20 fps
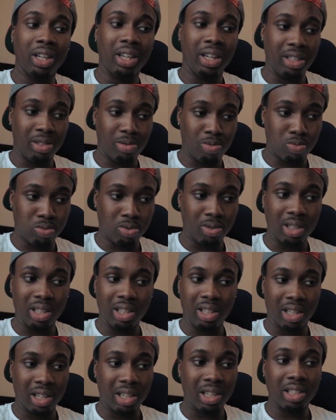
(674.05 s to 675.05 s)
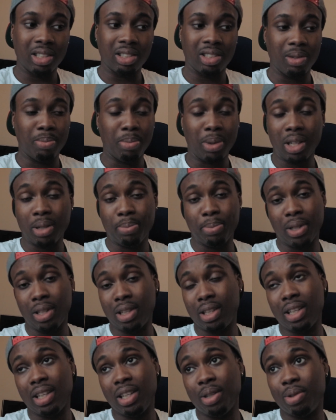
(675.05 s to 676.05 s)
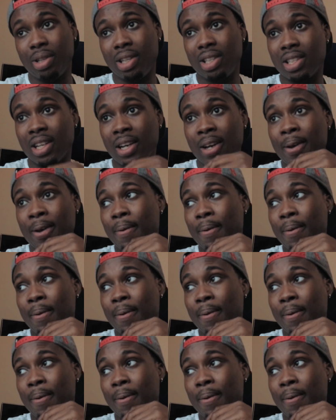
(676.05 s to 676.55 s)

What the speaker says: It's really nice, in my opinion, anyways.